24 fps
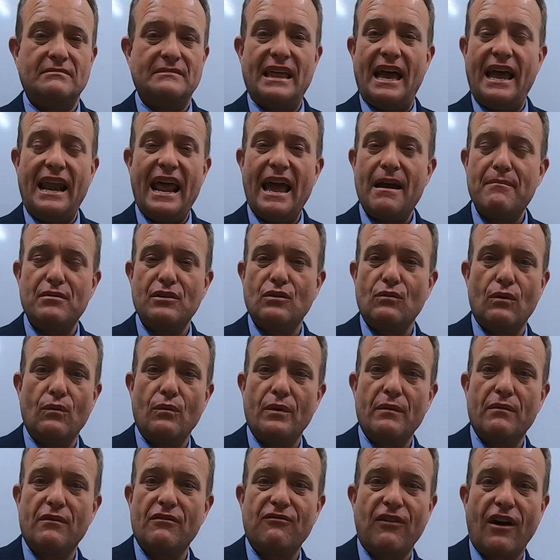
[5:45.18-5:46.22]
That happened when
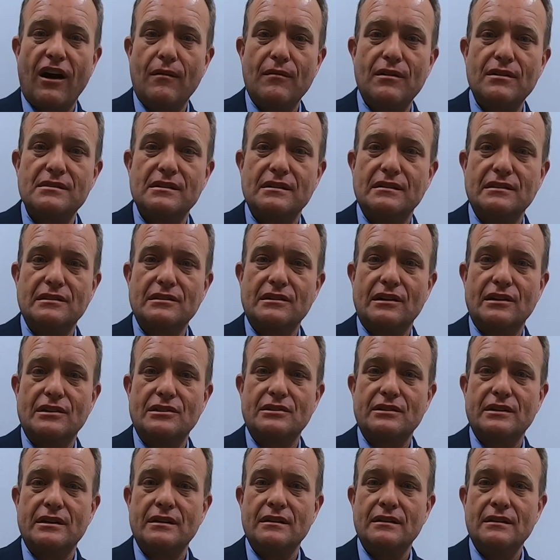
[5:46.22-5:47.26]
we were farmers in this
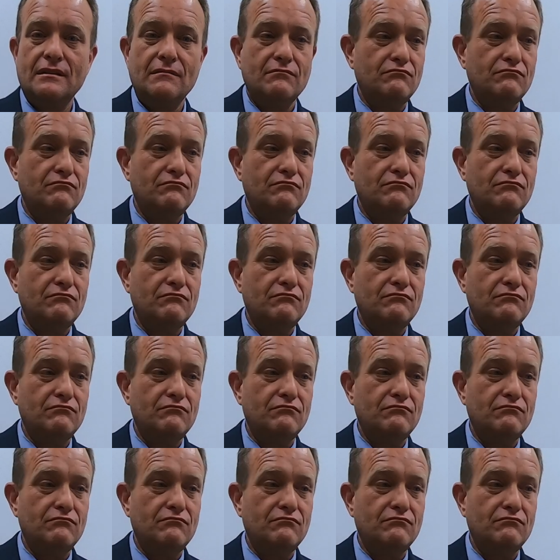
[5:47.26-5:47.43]
country.